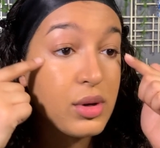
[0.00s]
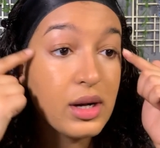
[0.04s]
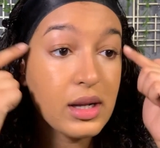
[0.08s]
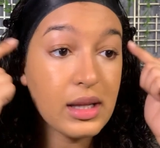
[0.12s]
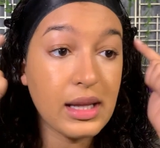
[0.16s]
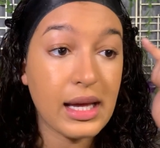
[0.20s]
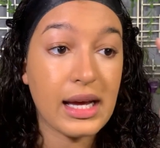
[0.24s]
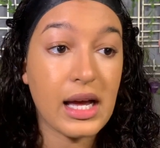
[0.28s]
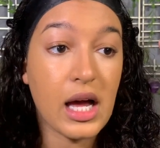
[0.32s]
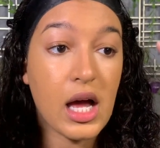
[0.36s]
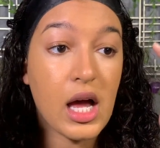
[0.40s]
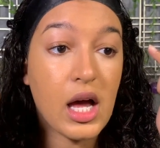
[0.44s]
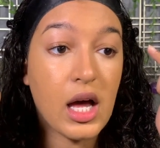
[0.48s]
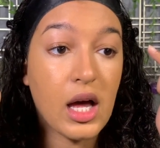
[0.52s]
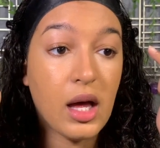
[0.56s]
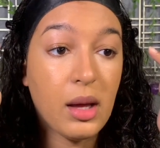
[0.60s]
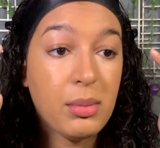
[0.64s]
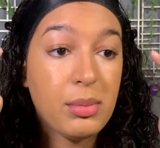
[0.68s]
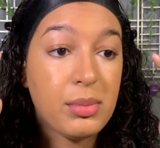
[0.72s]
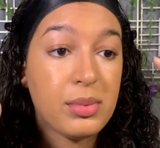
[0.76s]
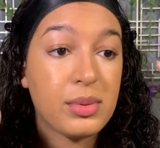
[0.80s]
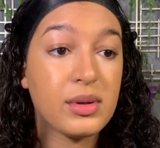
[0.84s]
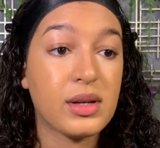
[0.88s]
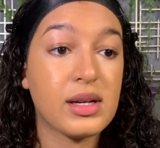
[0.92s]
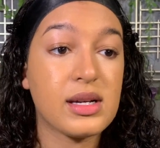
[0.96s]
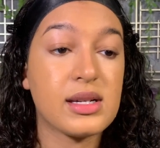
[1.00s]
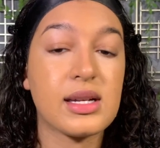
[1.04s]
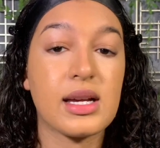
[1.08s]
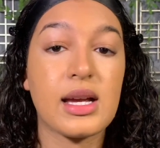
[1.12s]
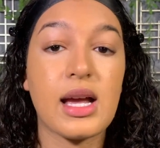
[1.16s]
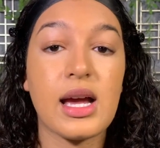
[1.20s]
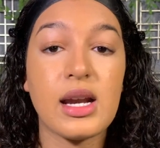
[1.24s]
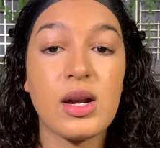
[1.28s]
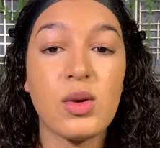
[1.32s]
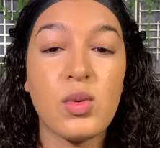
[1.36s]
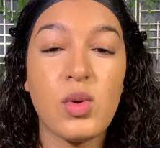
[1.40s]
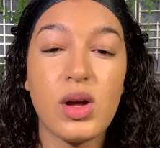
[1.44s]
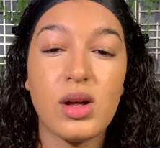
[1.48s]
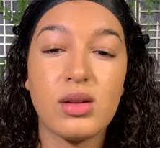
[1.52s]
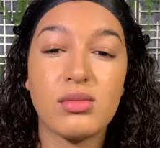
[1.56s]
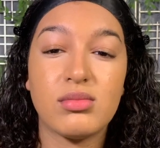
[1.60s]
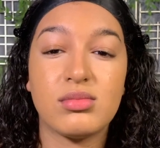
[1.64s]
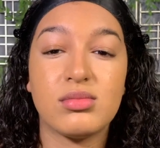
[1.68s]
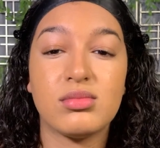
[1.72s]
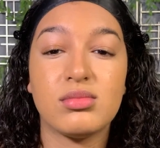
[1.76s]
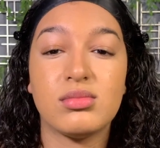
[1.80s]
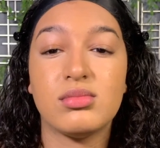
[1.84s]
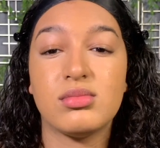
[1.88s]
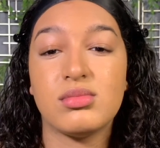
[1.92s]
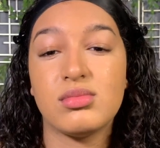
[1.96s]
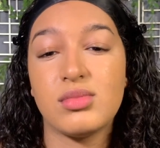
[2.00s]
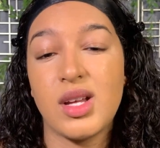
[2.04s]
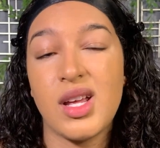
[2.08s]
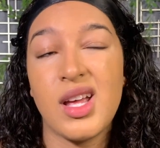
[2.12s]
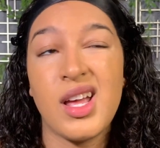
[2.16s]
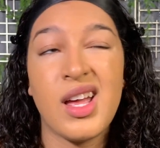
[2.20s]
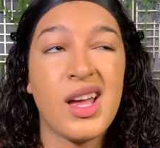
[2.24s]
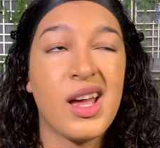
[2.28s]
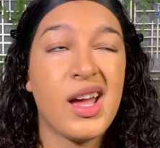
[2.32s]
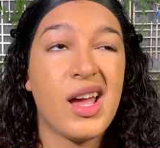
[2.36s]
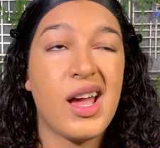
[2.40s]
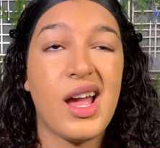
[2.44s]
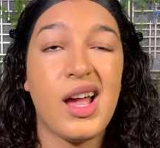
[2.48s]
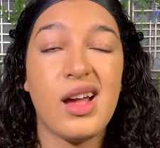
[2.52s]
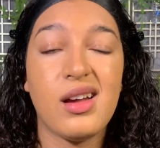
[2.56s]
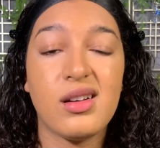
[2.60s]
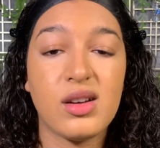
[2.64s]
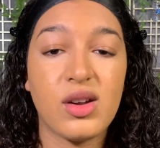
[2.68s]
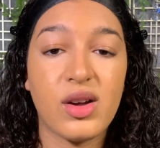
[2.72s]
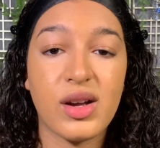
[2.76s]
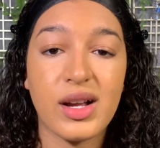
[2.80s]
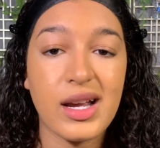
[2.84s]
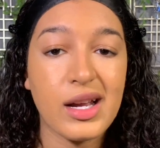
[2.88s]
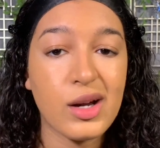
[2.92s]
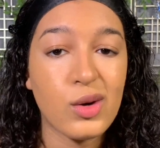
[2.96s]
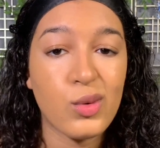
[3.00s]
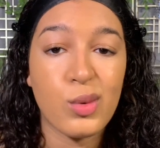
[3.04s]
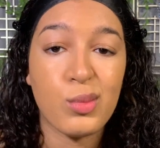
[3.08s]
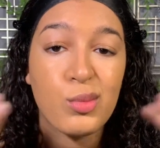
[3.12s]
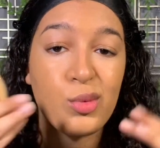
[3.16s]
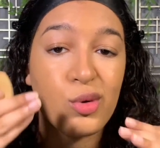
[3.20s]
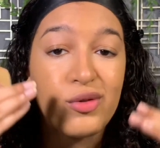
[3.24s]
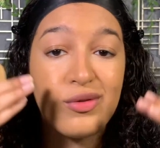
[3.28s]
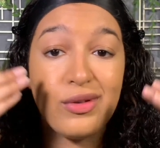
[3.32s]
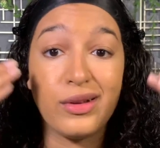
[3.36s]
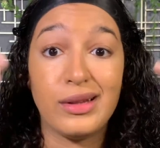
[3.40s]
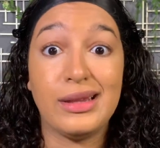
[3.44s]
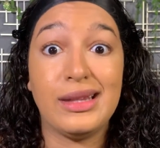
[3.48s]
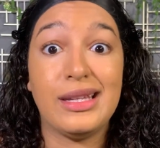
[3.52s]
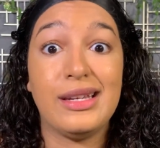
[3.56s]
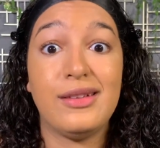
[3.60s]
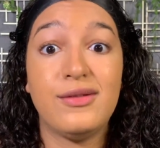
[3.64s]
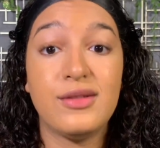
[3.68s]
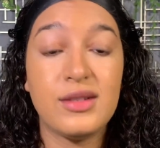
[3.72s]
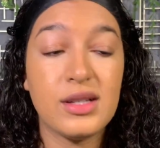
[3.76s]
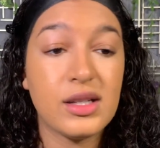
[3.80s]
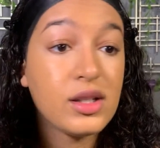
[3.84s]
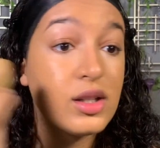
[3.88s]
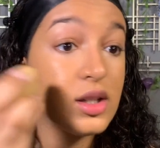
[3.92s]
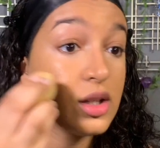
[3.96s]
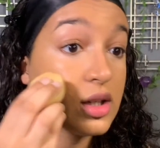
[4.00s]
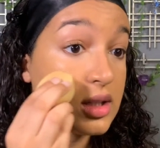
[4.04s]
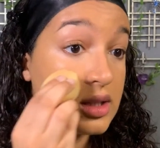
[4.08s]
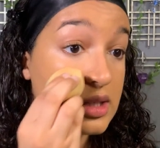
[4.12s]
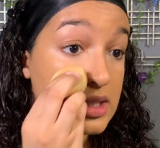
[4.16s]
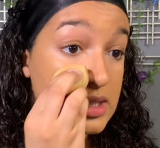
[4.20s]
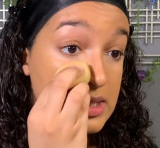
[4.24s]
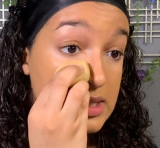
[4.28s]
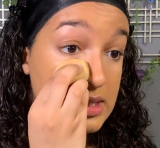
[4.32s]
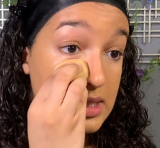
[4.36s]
it like up because I kind of want, I don't know, I kind of want more of a lifted look this